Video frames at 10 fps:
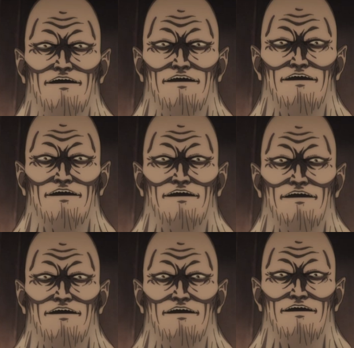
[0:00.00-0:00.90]

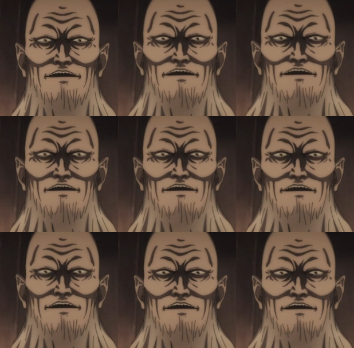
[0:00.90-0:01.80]

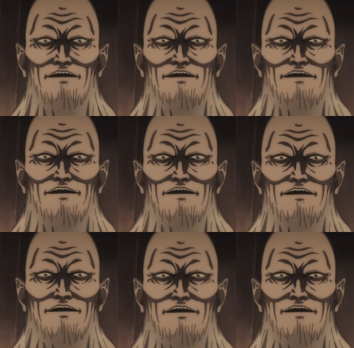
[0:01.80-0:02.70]

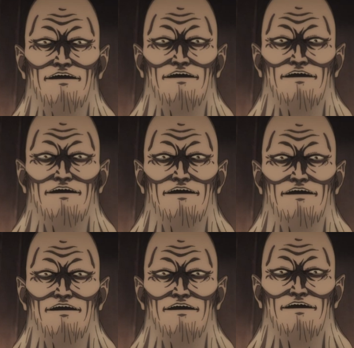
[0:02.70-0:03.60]

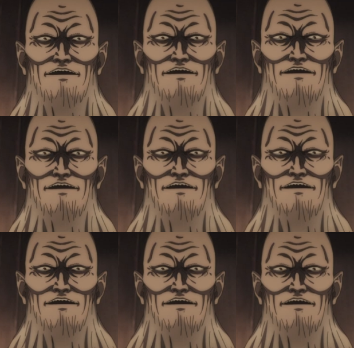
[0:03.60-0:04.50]

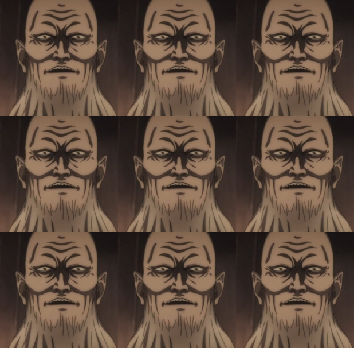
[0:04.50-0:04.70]
The person shown says nothing.